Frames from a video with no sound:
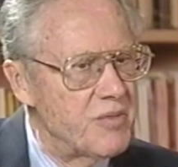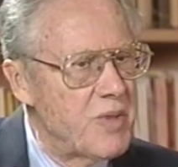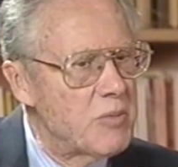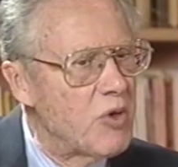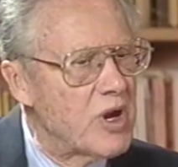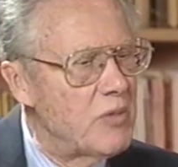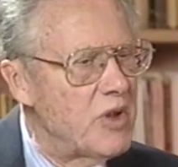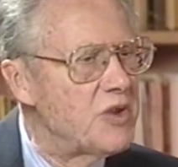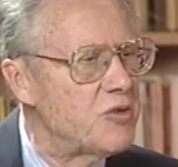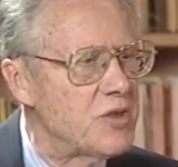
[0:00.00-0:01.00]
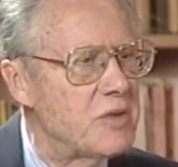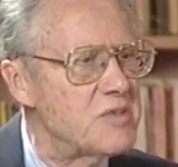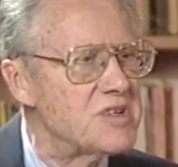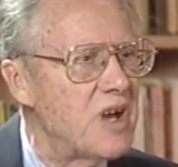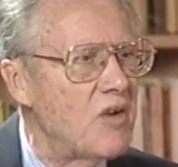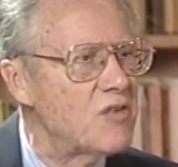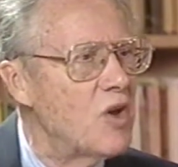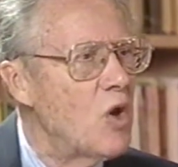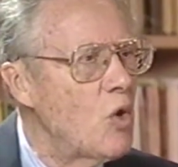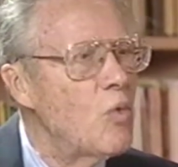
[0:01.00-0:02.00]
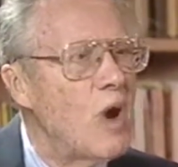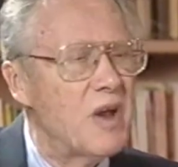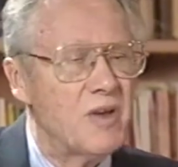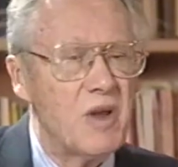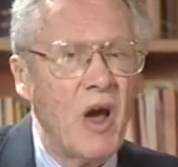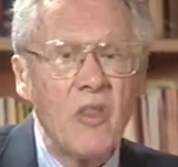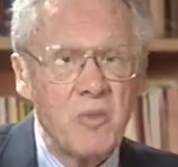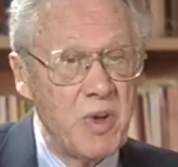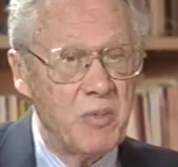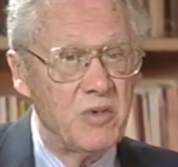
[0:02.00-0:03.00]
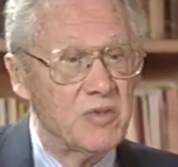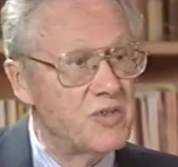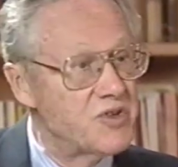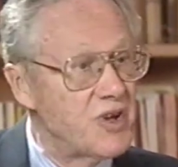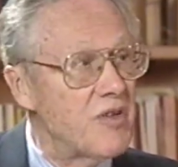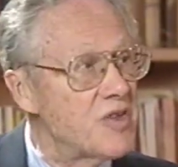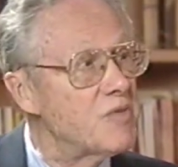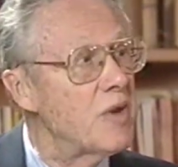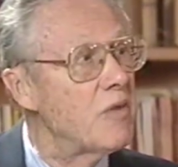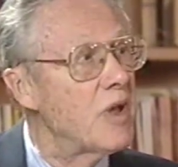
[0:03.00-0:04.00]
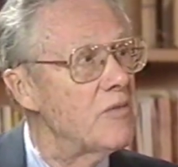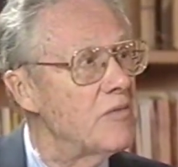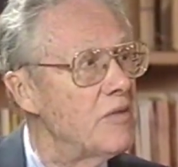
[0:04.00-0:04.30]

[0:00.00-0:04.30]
People who are committed to it themselves who want other people to share this way of life.